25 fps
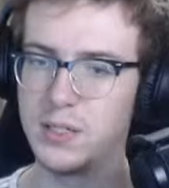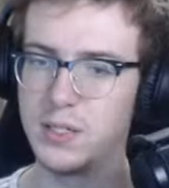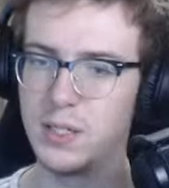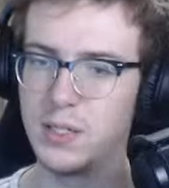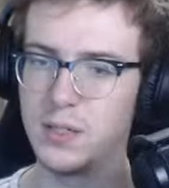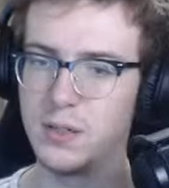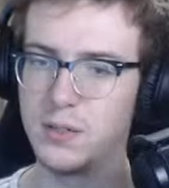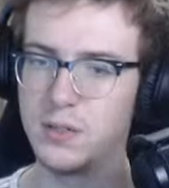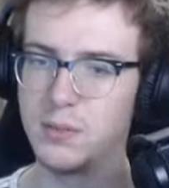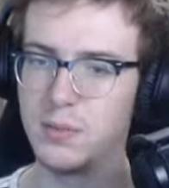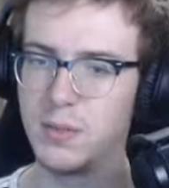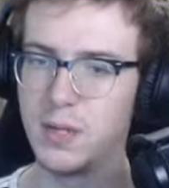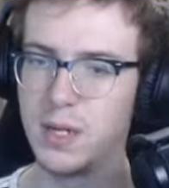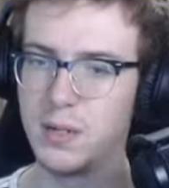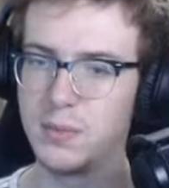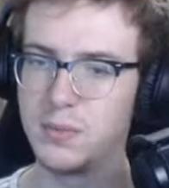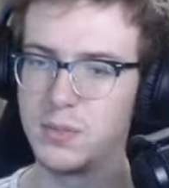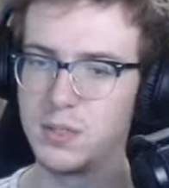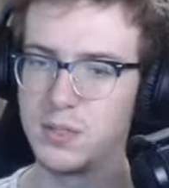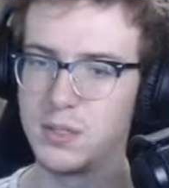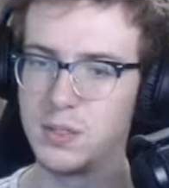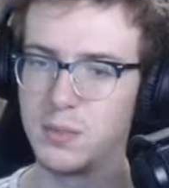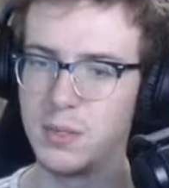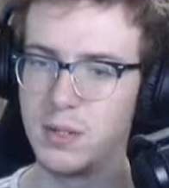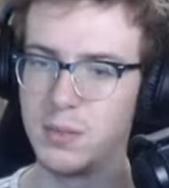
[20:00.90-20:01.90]
those maps
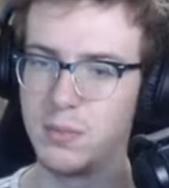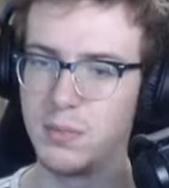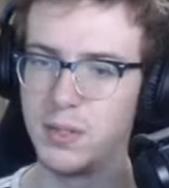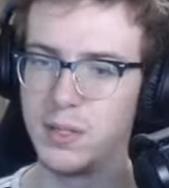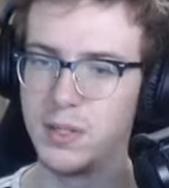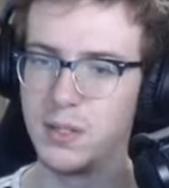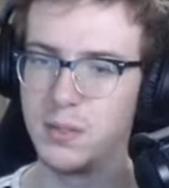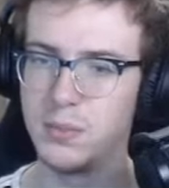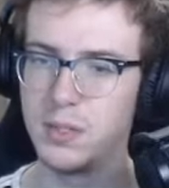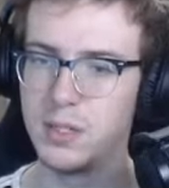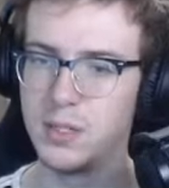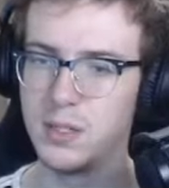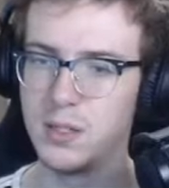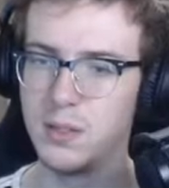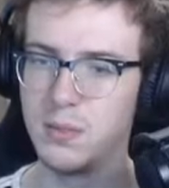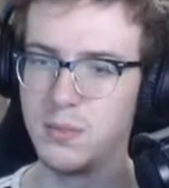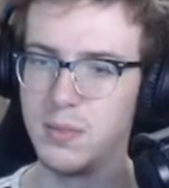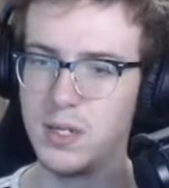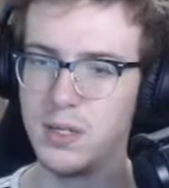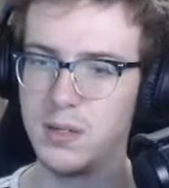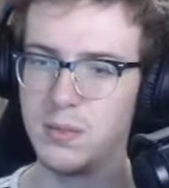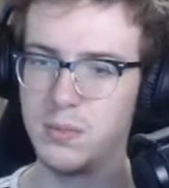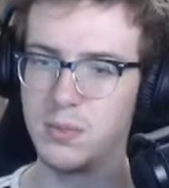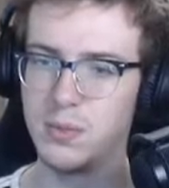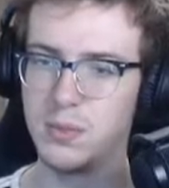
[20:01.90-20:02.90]
and somehow blend them into the
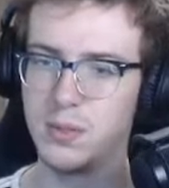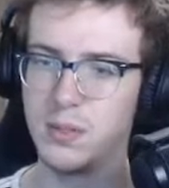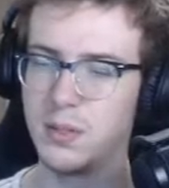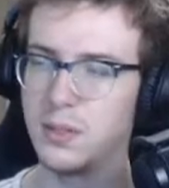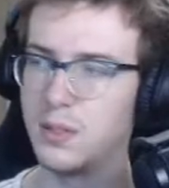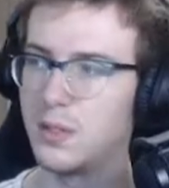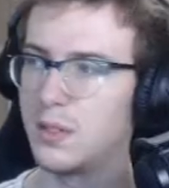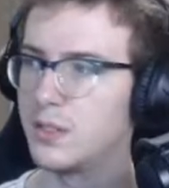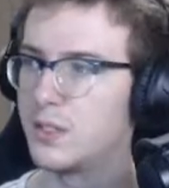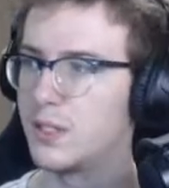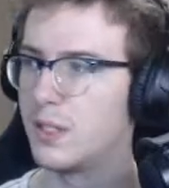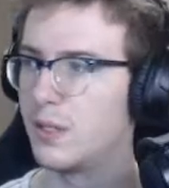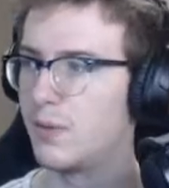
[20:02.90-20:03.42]
map. Also, that